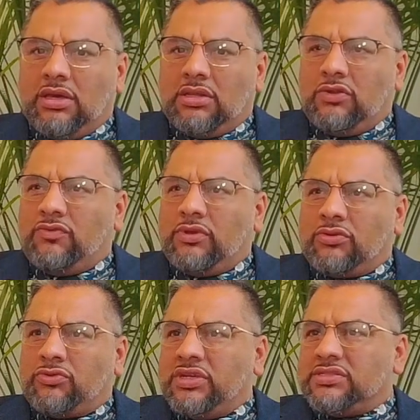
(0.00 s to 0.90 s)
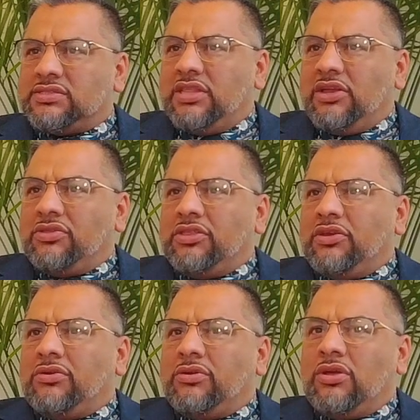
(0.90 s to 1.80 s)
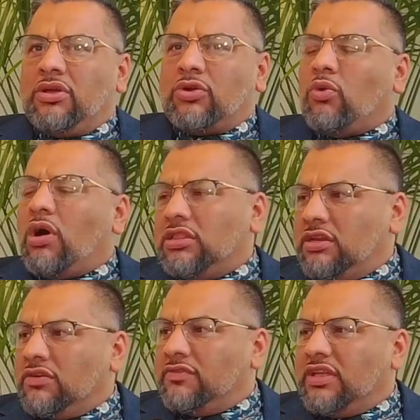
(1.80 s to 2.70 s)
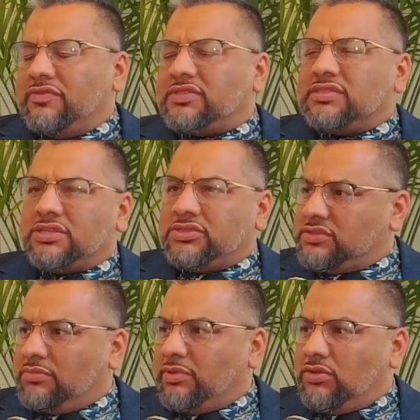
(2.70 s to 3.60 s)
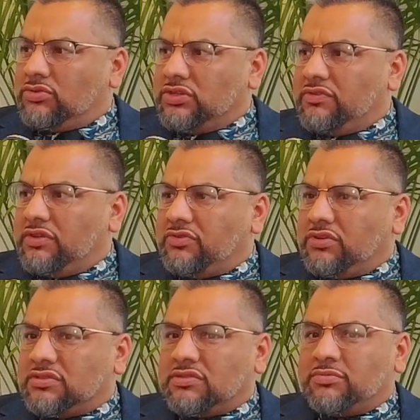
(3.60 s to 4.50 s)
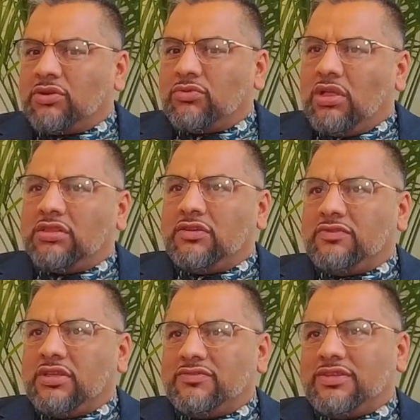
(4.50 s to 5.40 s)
You've increased their quality of life. It's not just about longevity for us, it's about quality of life.